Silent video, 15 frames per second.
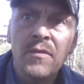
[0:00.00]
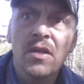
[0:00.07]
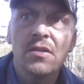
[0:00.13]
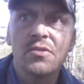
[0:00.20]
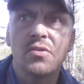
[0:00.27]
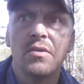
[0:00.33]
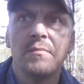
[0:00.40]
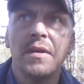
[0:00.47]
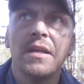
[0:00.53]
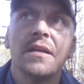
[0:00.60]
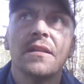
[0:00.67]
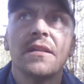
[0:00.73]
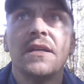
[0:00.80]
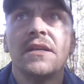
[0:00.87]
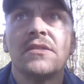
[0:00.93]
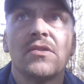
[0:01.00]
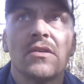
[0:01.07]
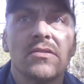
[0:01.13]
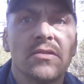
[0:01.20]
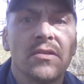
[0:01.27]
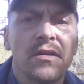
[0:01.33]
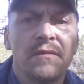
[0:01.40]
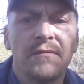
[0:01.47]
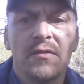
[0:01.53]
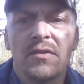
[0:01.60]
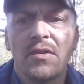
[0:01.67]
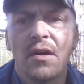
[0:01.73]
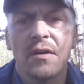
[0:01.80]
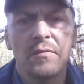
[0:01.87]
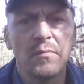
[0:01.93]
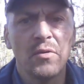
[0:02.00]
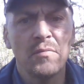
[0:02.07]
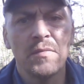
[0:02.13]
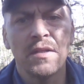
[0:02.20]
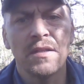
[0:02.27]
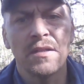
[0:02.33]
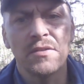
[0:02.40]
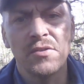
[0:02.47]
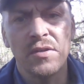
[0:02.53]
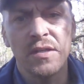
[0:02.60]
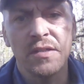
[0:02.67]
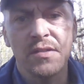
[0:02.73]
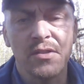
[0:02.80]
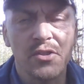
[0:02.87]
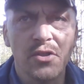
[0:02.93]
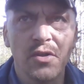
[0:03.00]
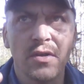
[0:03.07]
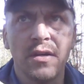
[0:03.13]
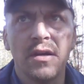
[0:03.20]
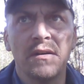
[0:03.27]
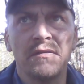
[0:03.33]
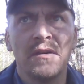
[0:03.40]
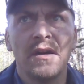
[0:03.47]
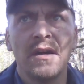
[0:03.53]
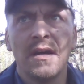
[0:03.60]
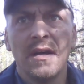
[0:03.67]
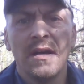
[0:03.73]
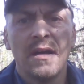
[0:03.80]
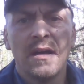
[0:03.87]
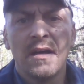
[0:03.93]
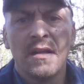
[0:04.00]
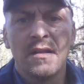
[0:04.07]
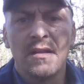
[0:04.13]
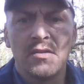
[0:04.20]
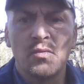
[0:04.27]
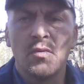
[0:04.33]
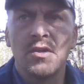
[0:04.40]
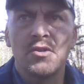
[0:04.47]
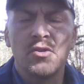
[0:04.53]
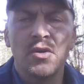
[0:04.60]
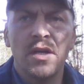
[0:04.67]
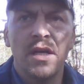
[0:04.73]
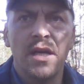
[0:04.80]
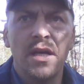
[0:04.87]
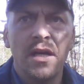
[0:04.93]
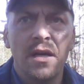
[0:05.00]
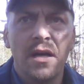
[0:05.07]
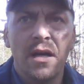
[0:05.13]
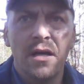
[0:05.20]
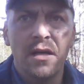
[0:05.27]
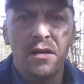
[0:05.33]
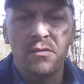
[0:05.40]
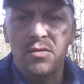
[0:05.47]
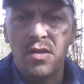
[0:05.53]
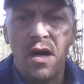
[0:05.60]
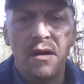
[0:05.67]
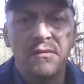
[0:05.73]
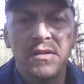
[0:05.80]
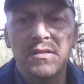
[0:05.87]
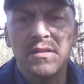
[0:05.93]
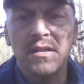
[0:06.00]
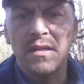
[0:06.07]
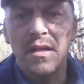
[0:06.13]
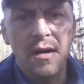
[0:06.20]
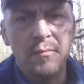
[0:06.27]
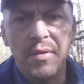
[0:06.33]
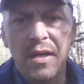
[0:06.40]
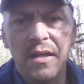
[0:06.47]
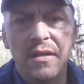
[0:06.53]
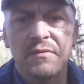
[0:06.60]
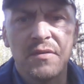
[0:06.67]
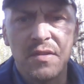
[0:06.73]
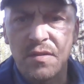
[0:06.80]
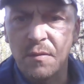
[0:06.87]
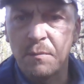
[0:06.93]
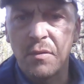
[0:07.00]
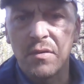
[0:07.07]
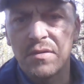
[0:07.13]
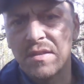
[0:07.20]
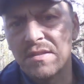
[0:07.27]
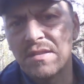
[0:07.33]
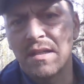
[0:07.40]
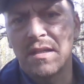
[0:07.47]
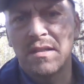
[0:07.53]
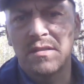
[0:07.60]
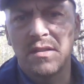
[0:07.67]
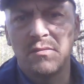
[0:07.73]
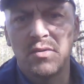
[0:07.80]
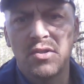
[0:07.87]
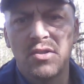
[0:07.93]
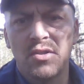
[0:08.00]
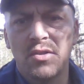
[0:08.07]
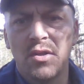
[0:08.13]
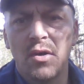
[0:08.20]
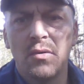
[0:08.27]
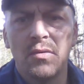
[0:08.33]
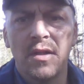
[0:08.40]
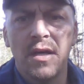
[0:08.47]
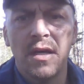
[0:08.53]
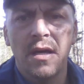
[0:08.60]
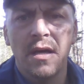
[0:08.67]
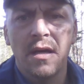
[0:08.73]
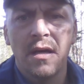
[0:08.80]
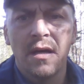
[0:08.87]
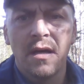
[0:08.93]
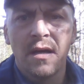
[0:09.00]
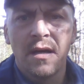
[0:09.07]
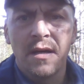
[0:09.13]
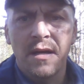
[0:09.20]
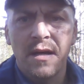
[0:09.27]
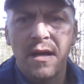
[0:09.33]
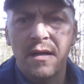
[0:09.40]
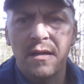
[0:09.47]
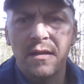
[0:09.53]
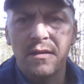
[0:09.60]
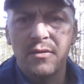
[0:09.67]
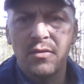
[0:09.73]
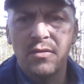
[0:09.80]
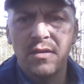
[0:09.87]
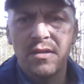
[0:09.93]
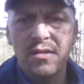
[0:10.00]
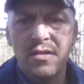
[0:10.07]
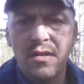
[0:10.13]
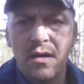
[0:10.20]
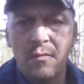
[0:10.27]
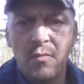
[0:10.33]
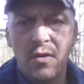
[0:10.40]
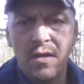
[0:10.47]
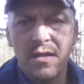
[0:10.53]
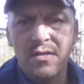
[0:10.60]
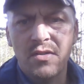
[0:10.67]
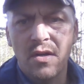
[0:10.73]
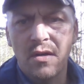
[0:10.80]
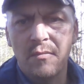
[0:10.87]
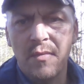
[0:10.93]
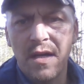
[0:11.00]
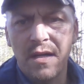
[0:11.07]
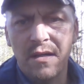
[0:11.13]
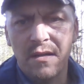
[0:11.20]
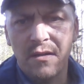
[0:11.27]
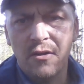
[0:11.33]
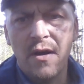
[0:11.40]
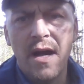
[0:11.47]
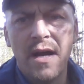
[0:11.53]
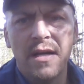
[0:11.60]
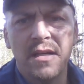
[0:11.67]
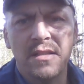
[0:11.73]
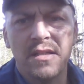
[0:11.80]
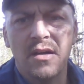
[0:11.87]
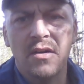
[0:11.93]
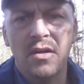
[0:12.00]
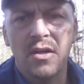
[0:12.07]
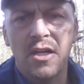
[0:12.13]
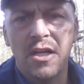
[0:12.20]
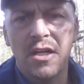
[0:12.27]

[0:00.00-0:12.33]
so immediately he starts looking for dark movement in the trees and sure enough this one tree it was obviously not big enough to support this thing because it was slowly kind of doing this number and it started making a cracking sound